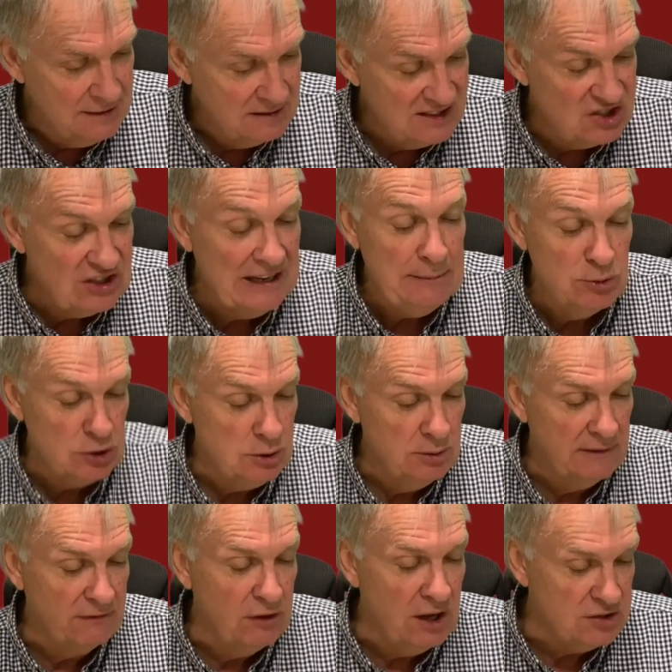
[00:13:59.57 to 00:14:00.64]
Seems to
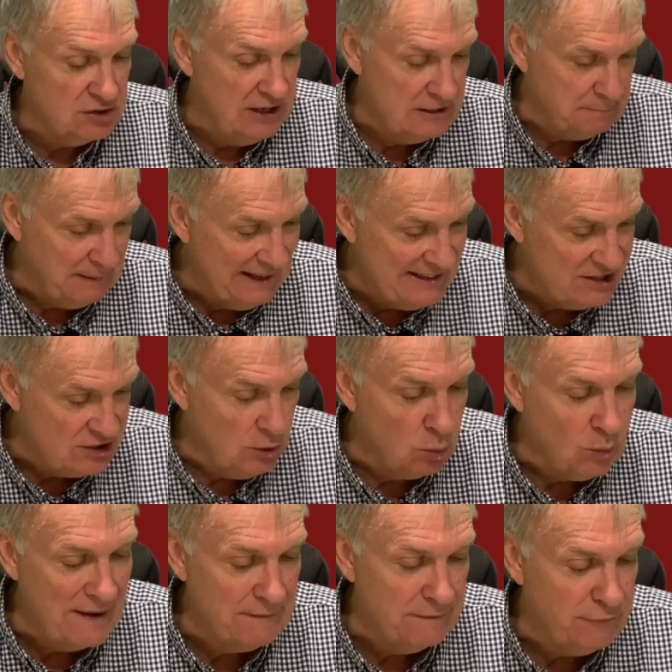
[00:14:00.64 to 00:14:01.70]
have lost his place to
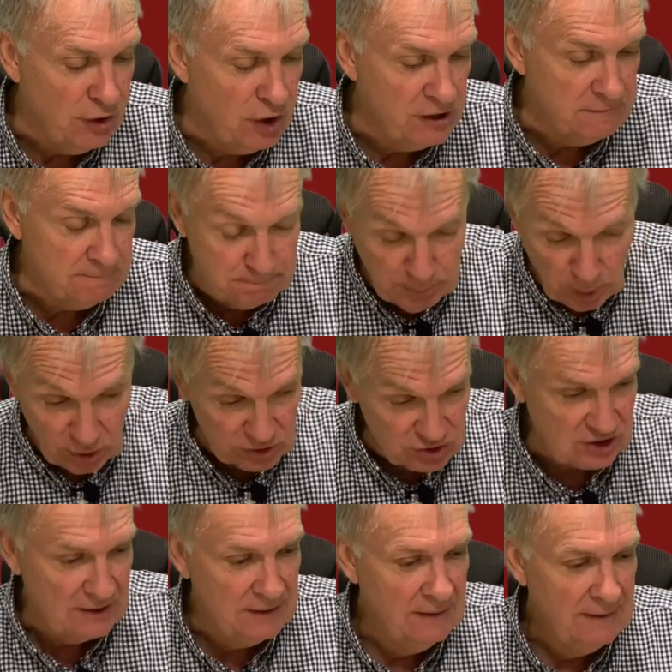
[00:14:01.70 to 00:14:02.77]
Juan Foyth,
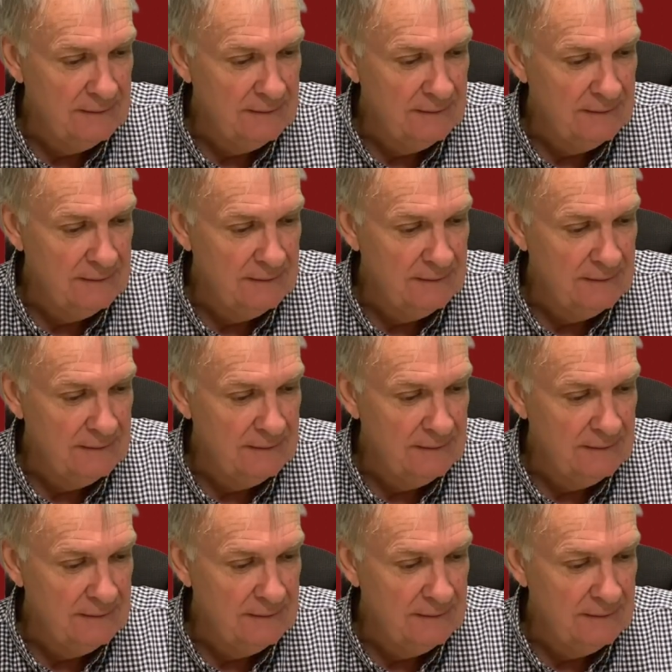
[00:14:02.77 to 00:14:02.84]
but